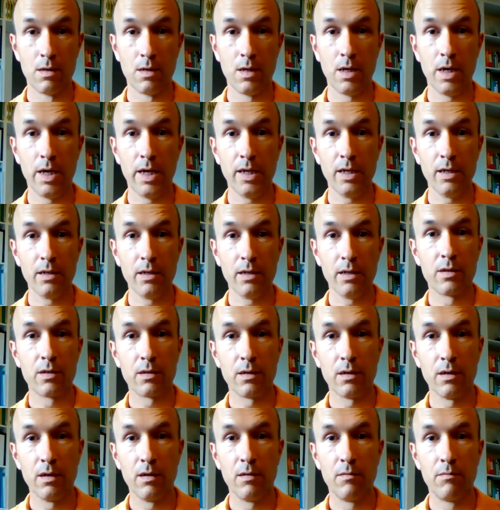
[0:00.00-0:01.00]
Hey, it's
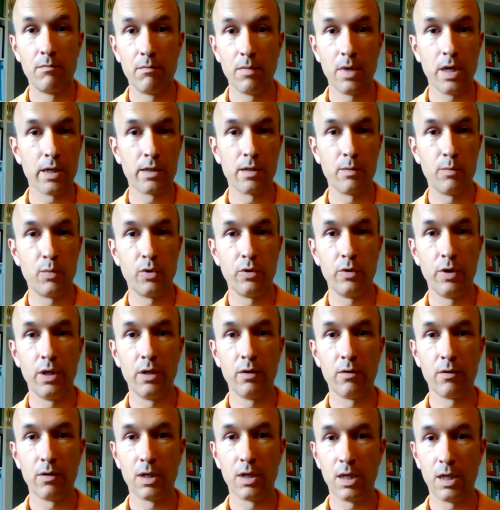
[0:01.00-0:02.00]
uh, Marc de Bruin
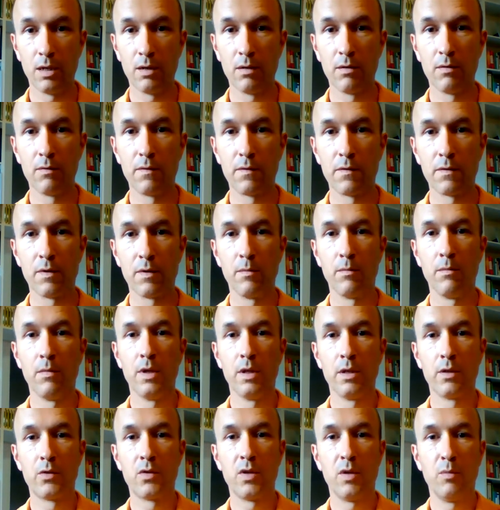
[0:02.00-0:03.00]
here again from uh,
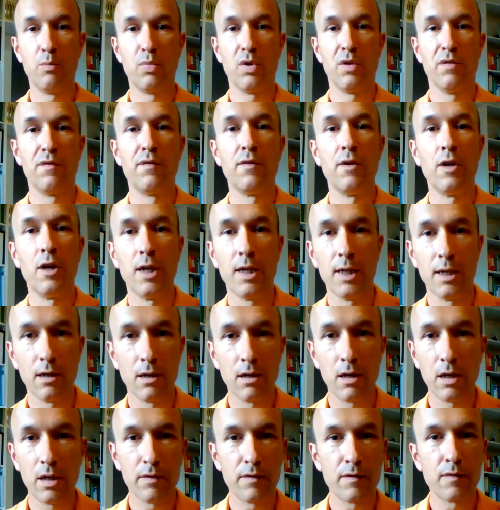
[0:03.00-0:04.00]

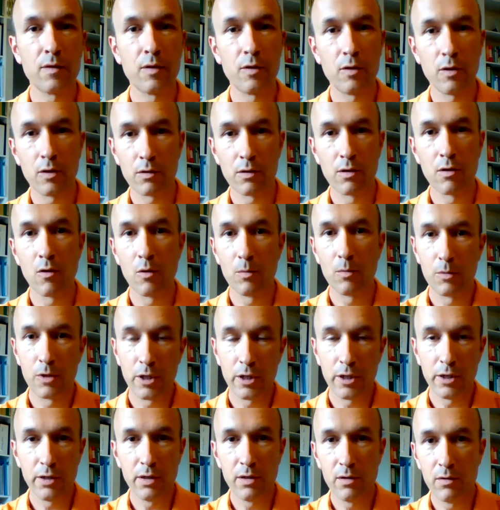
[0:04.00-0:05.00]

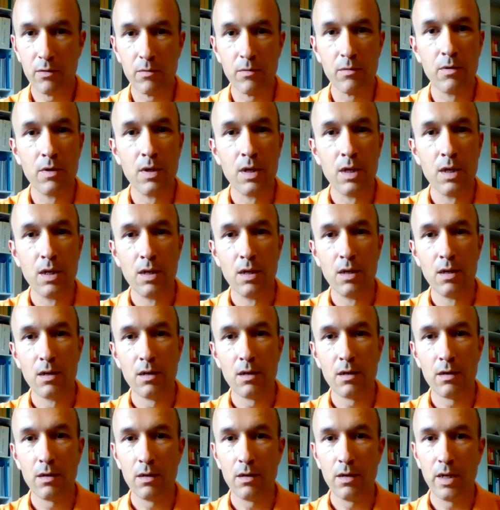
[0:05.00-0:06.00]

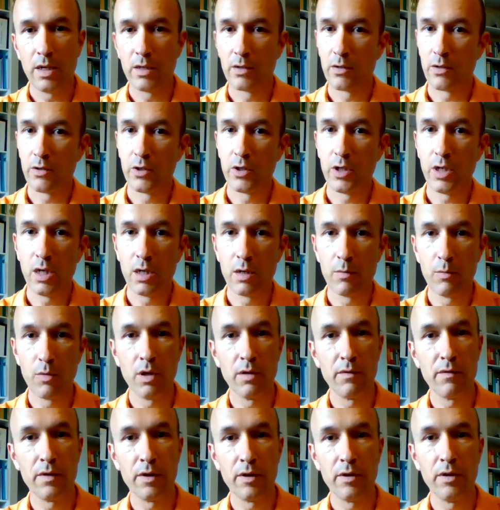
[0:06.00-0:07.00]
simplifyinglife.com.au. Uh, as I shared in
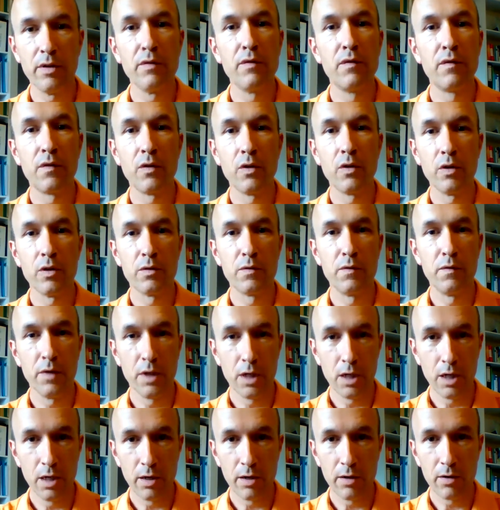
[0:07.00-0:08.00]
my very first
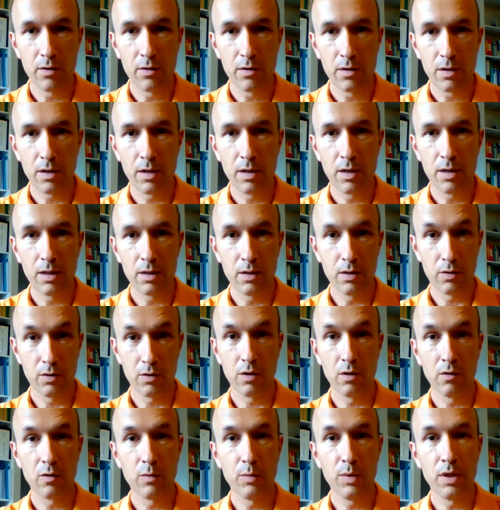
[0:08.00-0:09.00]
video, uh, this is
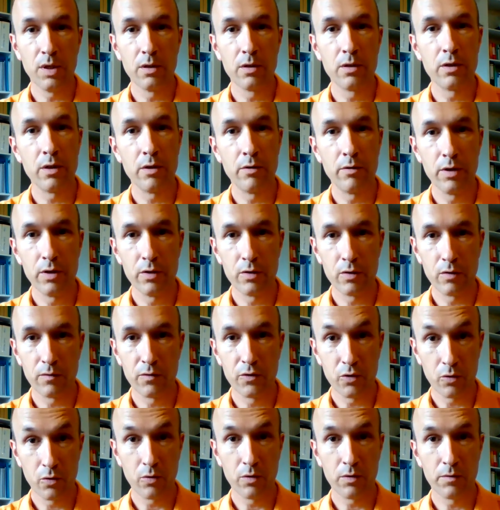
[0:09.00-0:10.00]
going to be a series of
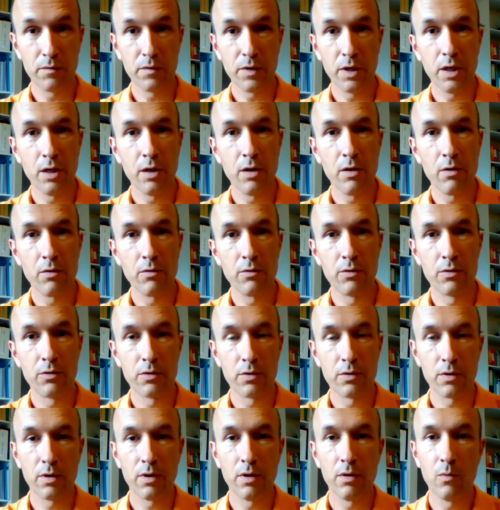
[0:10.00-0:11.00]
short videos
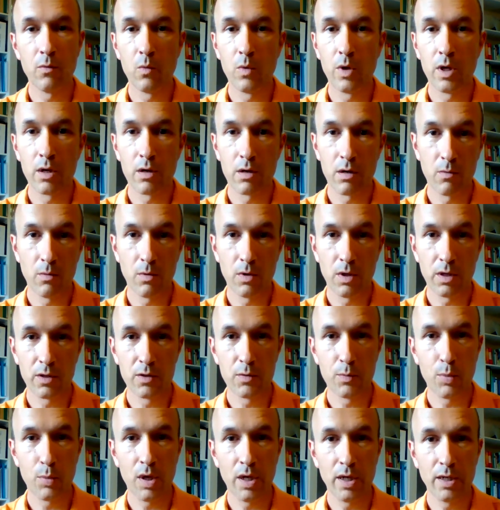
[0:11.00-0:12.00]
uh, where I will
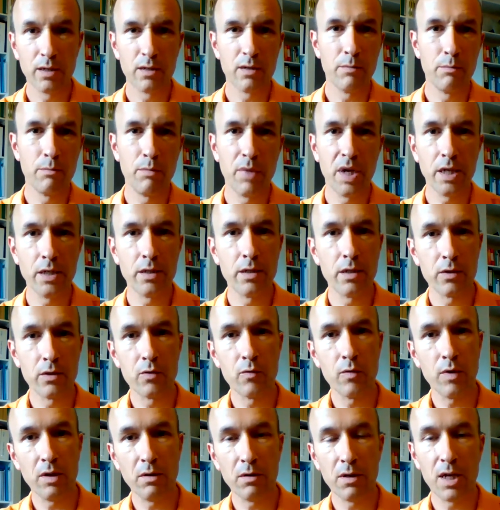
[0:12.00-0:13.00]
explain some basics
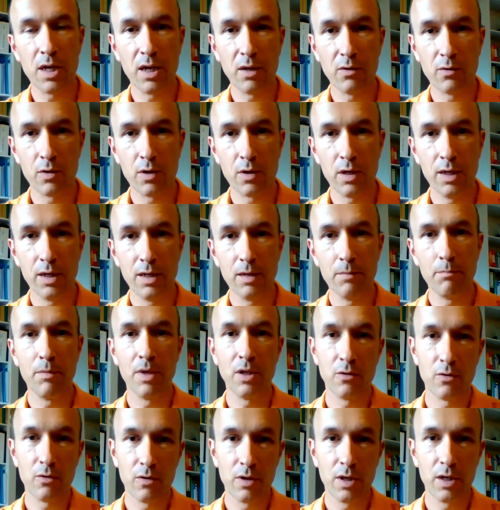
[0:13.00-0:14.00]
around counseling,
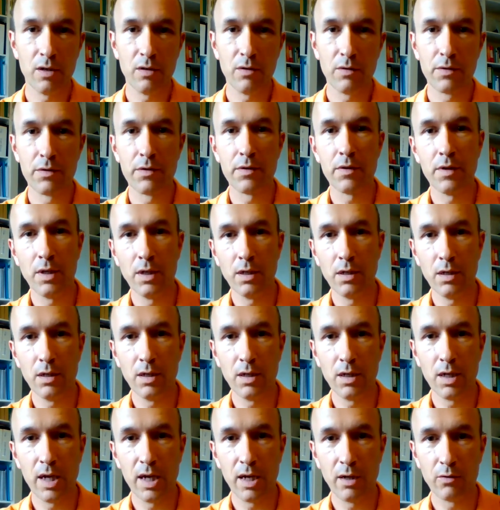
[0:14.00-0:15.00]
mental health, and,
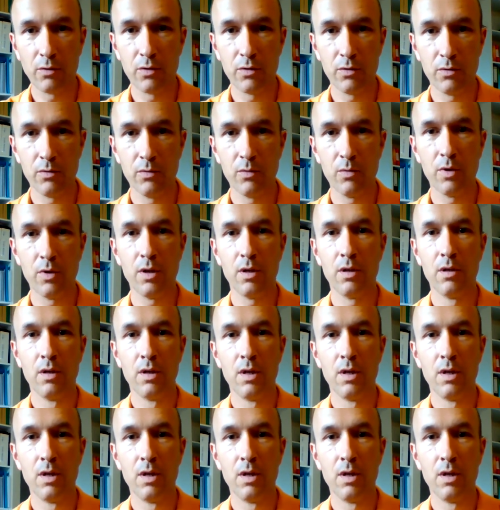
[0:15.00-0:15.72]
and how to uh,